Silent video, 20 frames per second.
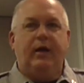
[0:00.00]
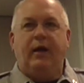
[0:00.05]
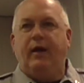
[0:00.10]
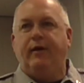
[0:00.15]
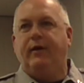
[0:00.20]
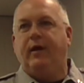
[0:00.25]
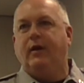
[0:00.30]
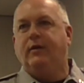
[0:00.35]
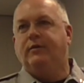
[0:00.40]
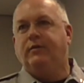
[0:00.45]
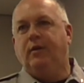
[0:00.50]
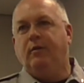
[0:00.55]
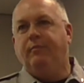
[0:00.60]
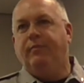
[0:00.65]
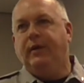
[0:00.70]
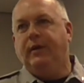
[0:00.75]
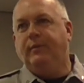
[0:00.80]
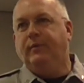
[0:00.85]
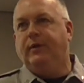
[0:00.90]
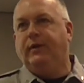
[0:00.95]
I got some
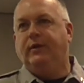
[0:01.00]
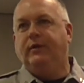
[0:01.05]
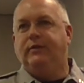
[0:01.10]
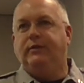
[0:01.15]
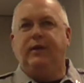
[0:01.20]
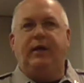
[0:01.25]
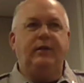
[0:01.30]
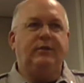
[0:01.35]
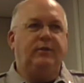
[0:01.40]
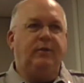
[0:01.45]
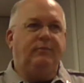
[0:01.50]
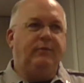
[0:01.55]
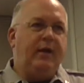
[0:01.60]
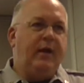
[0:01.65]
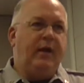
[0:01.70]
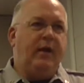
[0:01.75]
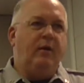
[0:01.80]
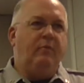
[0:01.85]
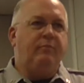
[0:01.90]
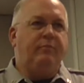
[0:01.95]
people that'll chase them
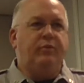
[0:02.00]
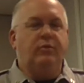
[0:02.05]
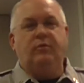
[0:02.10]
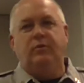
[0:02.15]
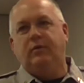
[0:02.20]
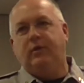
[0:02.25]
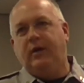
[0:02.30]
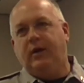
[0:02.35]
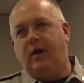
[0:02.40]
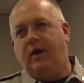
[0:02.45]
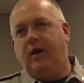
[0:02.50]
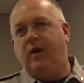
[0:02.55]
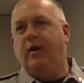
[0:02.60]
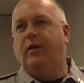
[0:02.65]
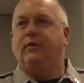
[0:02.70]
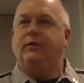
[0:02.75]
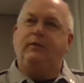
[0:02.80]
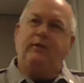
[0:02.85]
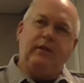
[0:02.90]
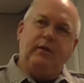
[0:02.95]
down, pull their hair,
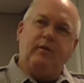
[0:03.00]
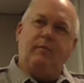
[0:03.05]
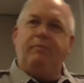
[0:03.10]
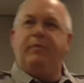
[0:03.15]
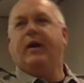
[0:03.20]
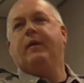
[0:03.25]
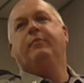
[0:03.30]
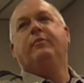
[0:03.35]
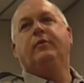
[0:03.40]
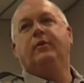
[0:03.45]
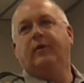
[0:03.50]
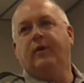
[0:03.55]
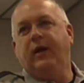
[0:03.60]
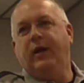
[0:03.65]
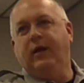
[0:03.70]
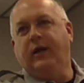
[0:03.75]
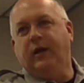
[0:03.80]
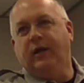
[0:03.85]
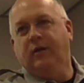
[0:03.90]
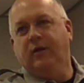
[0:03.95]
and stick the paper in their
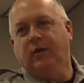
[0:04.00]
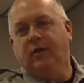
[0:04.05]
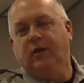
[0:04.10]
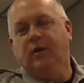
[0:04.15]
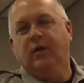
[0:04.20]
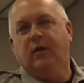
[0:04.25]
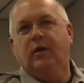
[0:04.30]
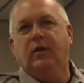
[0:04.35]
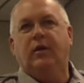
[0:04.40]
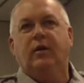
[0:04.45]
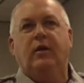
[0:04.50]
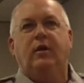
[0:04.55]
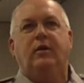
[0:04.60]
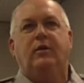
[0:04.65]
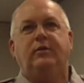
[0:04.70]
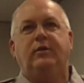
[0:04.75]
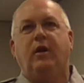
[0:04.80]
hand.